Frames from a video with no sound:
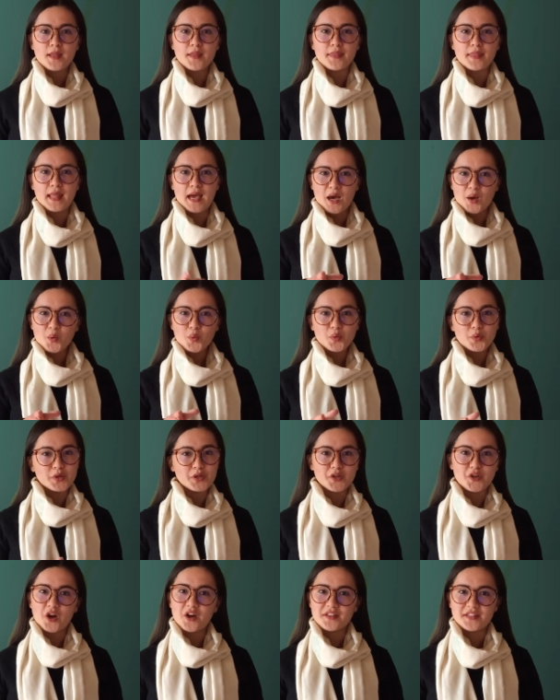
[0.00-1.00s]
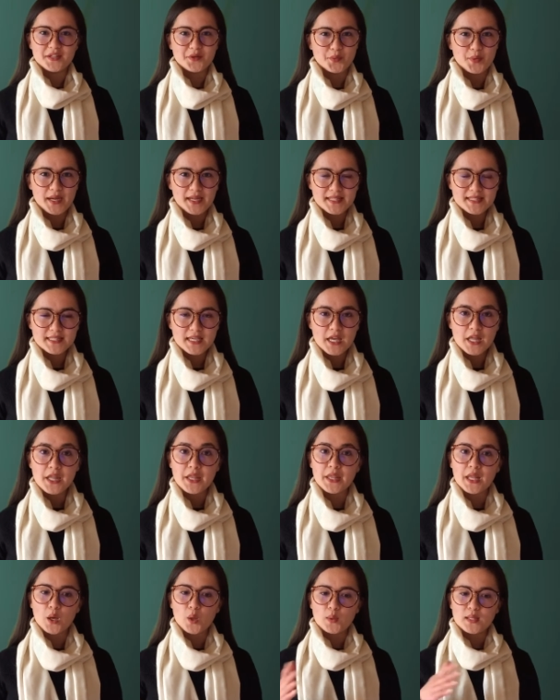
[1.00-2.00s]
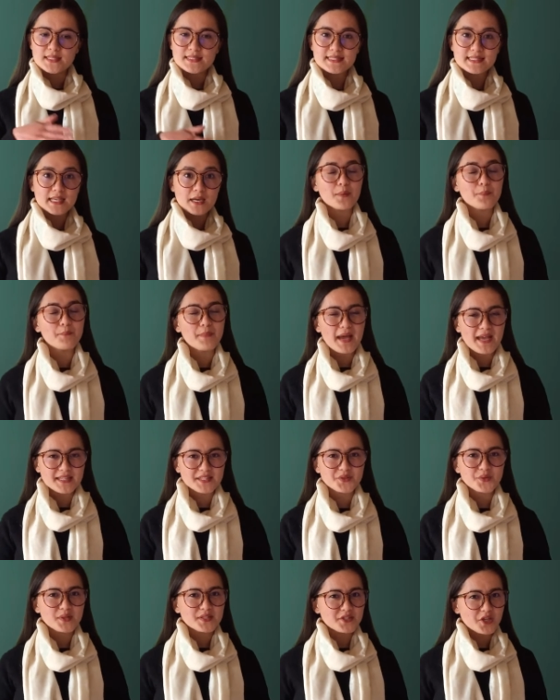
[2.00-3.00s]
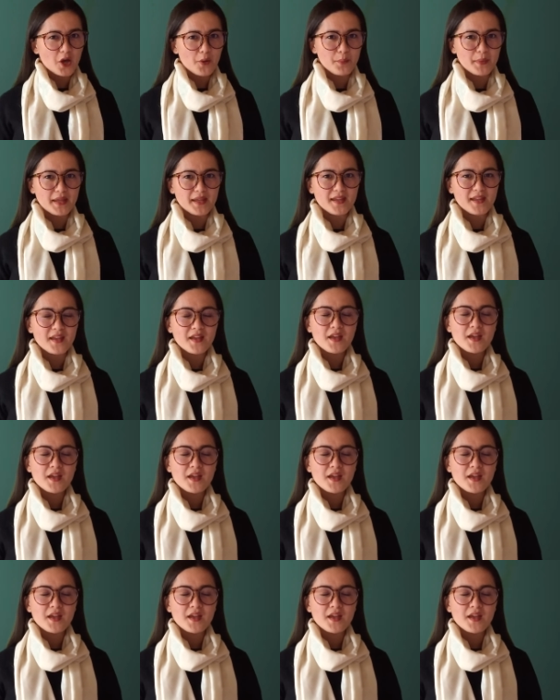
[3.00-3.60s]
Now you got it right? Now let's come back to our topic.